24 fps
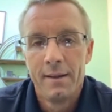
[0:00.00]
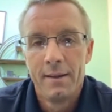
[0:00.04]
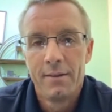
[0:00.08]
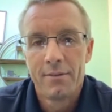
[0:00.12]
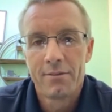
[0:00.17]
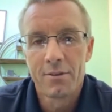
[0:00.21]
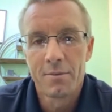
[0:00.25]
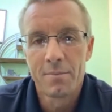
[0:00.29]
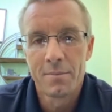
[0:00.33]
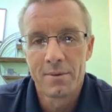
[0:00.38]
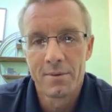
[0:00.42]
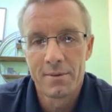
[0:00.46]

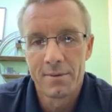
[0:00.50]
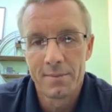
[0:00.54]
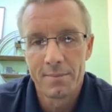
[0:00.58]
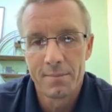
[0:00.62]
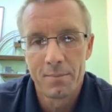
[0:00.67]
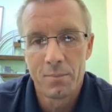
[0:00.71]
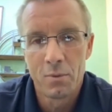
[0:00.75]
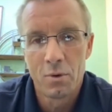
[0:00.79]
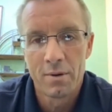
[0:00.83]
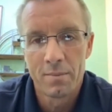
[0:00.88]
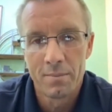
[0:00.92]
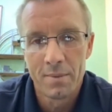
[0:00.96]
from a
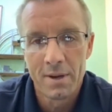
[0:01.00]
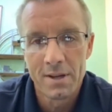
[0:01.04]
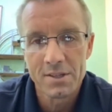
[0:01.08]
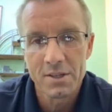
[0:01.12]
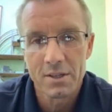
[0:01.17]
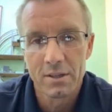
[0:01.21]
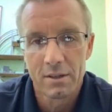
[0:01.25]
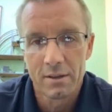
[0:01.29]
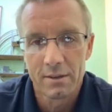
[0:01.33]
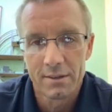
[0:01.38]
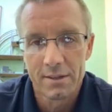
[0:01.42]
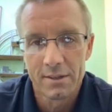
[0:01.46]
more
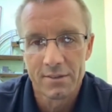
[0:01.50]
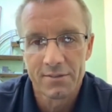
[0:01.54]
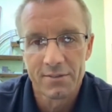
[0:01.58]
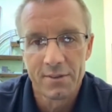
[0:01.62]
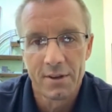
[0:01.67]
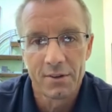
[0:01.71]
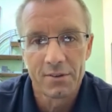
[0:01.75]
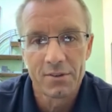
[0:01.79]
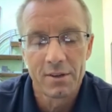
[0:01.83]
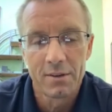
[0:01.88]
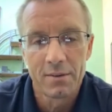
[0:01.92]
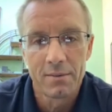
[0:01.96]
muscular
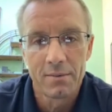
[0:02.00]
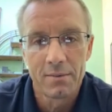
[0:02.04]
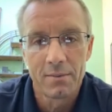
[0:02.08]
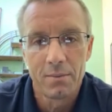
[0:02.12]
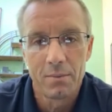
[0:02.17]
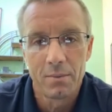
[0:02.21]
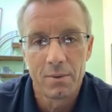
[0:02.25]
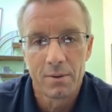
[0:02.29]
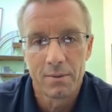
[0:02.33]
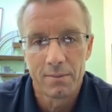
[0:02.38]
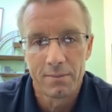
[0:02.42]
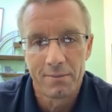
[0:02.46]
dysfunction
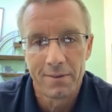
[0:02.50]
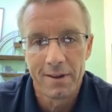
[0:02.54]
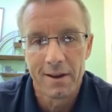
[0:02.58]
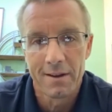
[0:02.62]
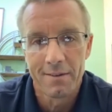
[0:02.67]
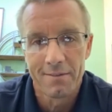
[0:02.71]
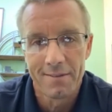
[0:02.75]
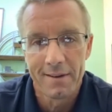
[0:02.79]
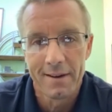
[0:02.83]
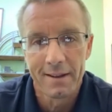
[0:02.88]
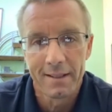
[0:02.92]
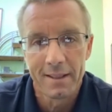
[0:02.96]
where we are
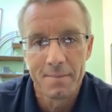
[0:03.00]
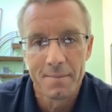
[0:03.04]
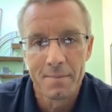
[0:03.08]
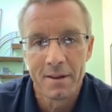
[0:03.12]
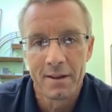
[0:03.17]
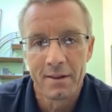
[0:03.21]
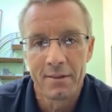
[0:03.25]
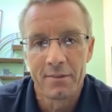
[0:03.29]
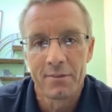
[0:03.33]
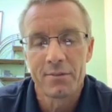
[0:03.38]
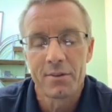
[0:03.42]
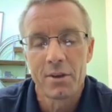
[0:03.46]
very
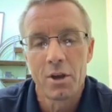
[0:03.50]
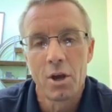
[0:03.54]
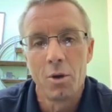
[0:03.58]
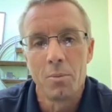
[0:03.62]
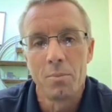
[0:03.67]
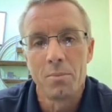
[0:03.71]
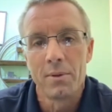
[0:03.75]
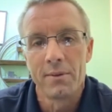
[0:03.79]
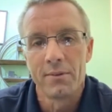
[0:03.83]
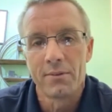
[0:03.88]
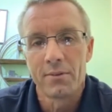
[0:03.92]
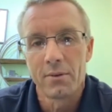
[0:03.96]
limited in scope.
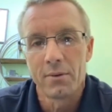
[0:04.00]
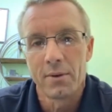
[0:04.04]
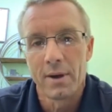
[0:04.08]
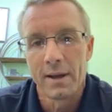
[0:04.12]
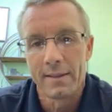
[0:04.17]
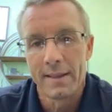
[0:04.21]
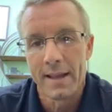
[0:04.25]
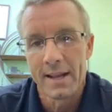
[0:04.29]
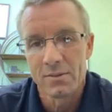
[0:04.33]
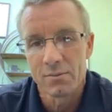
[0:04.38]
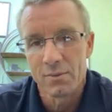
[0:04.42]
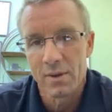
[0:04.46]
And so
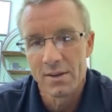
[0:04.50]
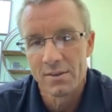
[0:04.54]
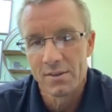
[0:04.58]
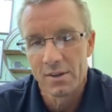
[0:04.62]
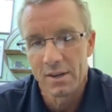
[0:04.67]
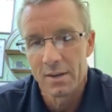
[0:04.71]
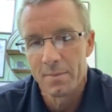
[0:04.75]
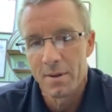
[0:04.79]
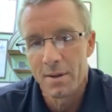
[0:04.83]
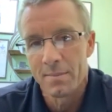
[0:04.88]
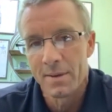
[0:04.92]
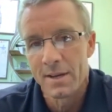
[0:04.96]
I, that's why I took
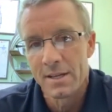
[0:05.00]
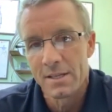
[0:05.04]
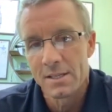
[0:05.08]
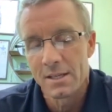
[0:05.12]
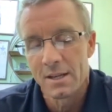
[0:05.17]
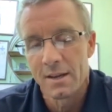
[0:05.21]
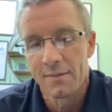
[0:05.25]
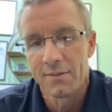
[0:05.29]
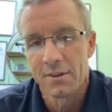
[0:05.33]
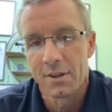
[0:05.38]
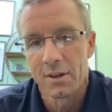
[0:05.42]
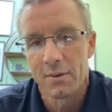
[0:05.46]
it upon
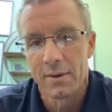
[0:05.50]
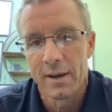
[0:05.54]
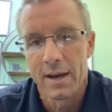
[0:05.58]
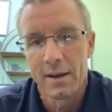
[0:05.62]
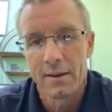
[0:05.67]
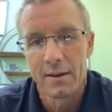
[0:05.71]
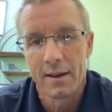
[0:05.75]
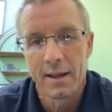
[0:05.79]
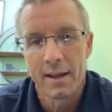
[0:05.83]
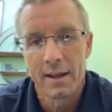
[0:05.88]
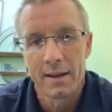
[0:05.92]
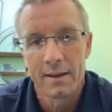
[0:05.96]
myself to go
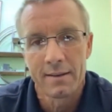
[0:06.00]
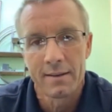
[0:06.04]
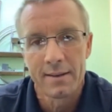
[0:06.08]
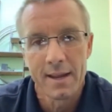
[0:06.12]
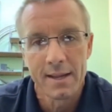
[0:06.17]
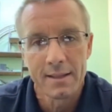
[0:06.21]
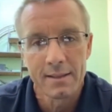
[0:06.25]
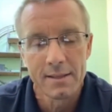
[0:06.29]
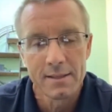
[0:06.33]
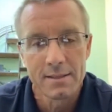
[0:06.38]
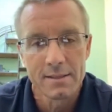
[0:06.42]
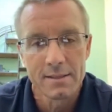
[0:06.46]
out and take these